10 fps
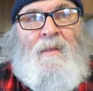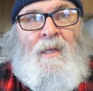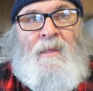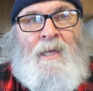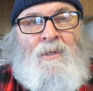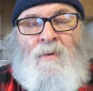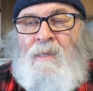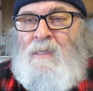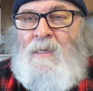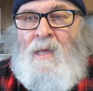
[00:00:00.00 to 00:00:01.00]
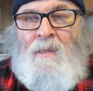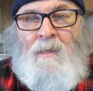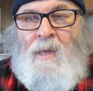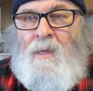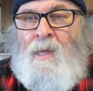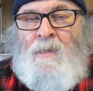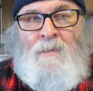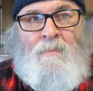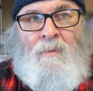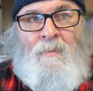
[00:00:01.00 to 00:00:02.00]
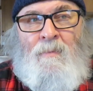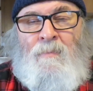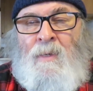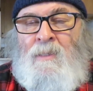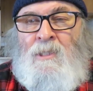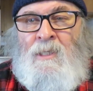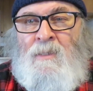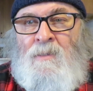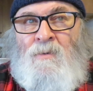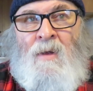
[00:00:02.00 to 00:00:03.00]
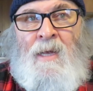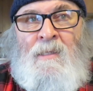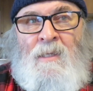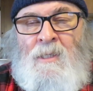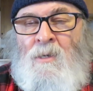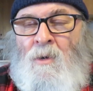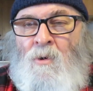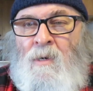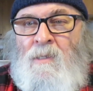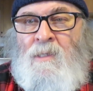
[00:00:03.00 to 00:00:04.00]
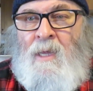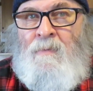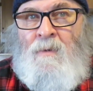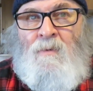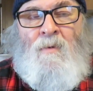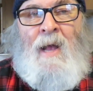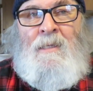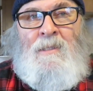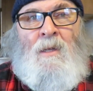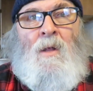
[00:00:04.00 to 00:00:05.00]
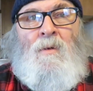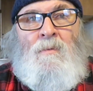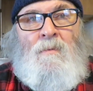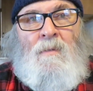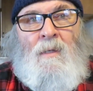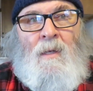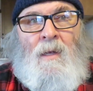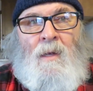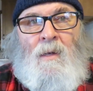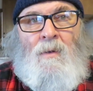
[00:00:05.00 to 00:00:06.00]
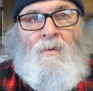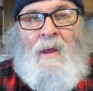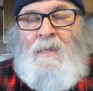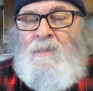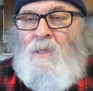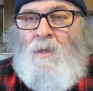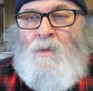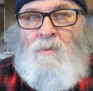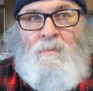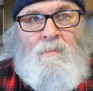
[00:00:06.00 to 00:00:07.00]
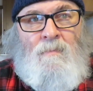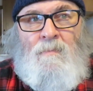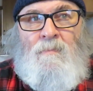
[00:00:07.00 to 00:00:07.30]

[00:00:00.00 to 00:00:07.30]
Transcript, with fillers: that they trust nothing else but, but Jesus Christ as their Lord and Savior, Christ alone, grace alone,